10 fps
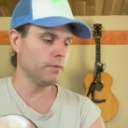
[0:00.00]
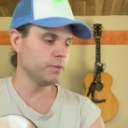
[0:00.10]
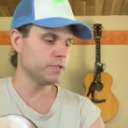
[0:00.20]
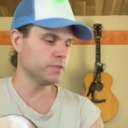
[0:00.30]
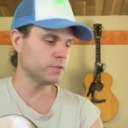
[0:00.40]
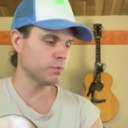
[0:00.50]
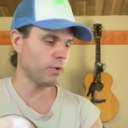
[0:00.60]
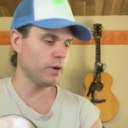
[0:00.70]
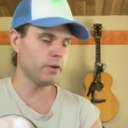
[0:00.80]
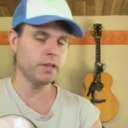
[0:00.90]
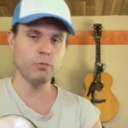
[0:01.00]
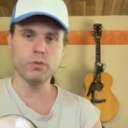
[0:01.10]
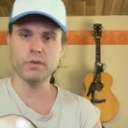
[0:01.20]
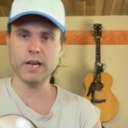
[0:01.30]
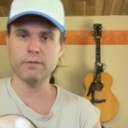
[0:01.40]
which is where he
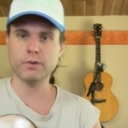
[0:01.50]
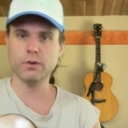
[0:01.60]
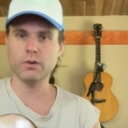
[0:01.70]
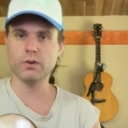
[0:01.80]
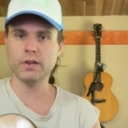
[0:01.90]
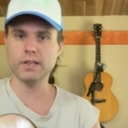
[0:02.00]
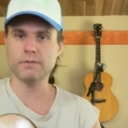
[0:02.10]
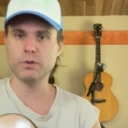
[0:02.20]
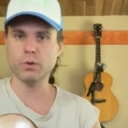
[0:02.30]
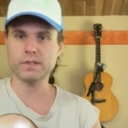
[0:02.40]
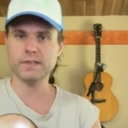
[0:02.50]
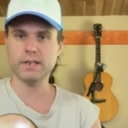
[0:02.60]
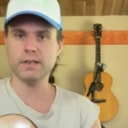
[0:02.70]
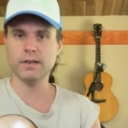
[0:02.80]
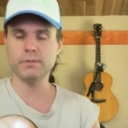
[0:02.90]
moved after he left New York City